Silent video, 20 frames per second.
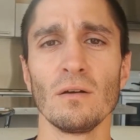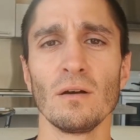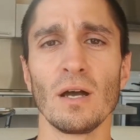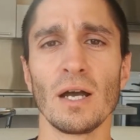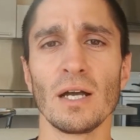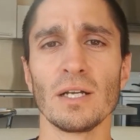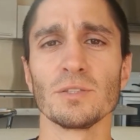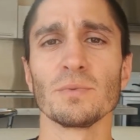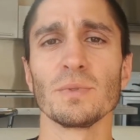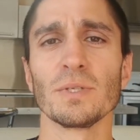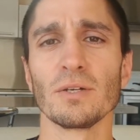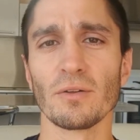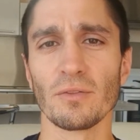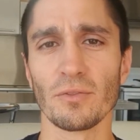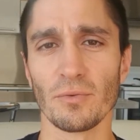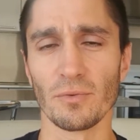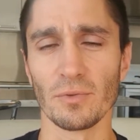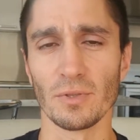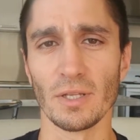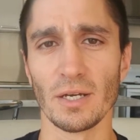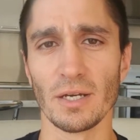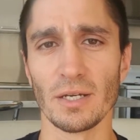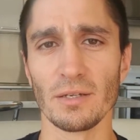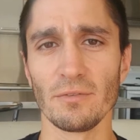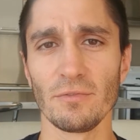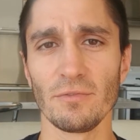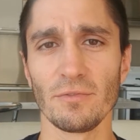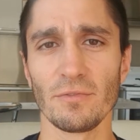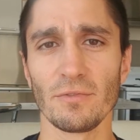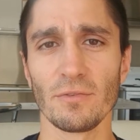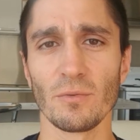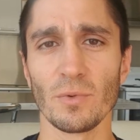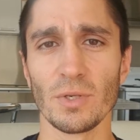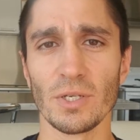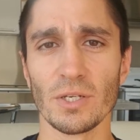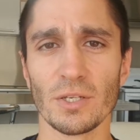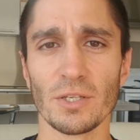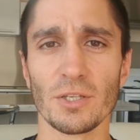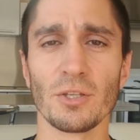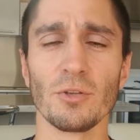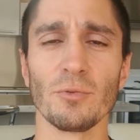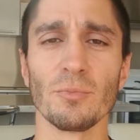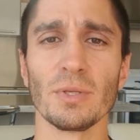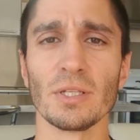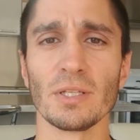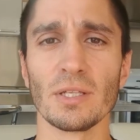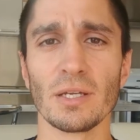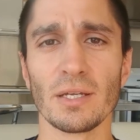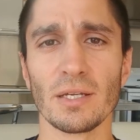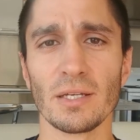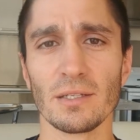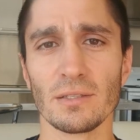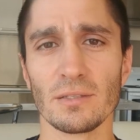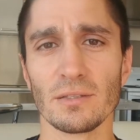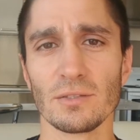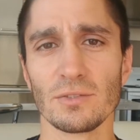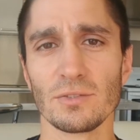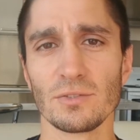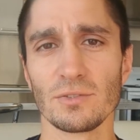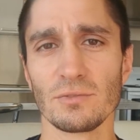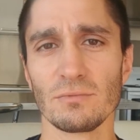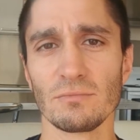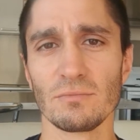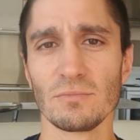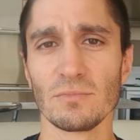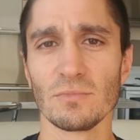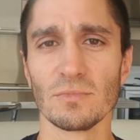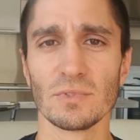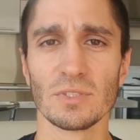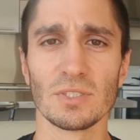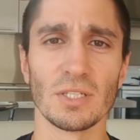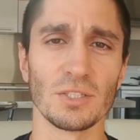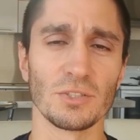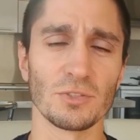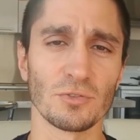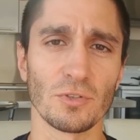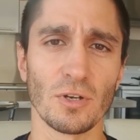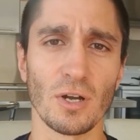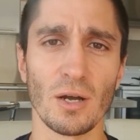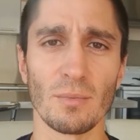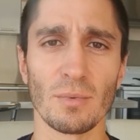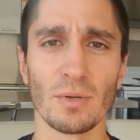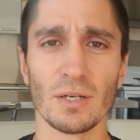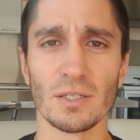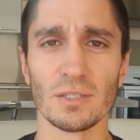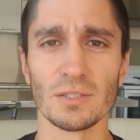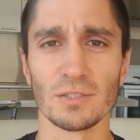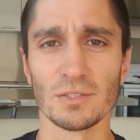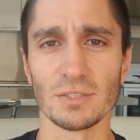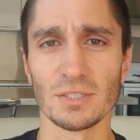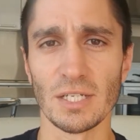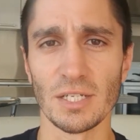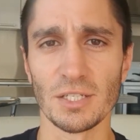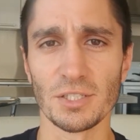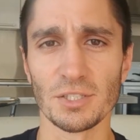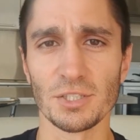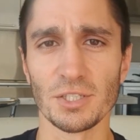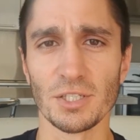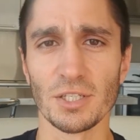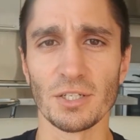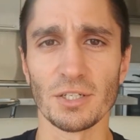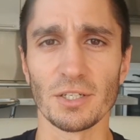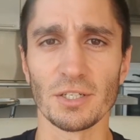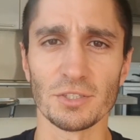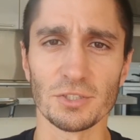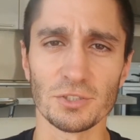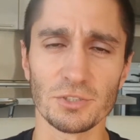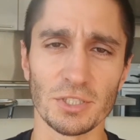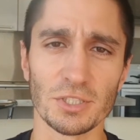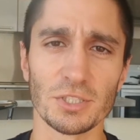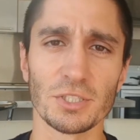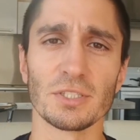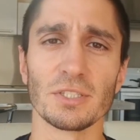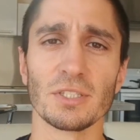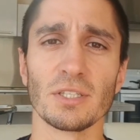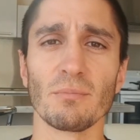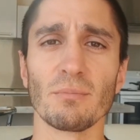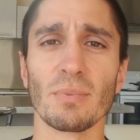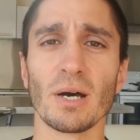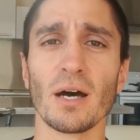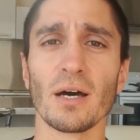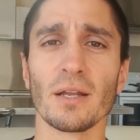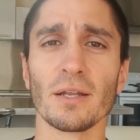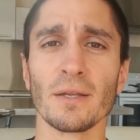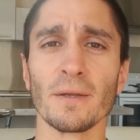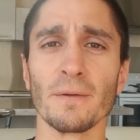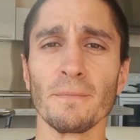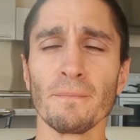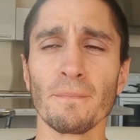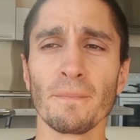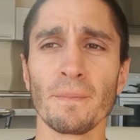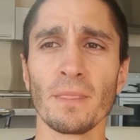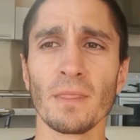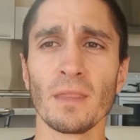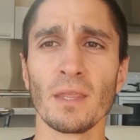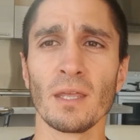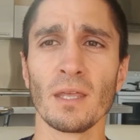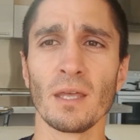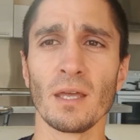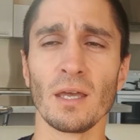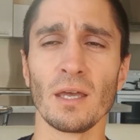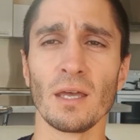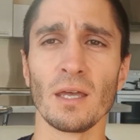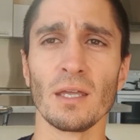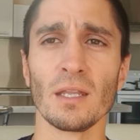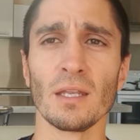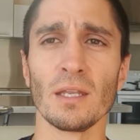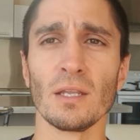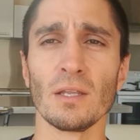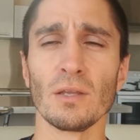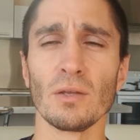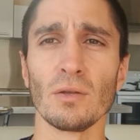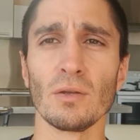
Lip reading: as we go through life, we accumulate, say, traumas or tension or constrictions in the body, and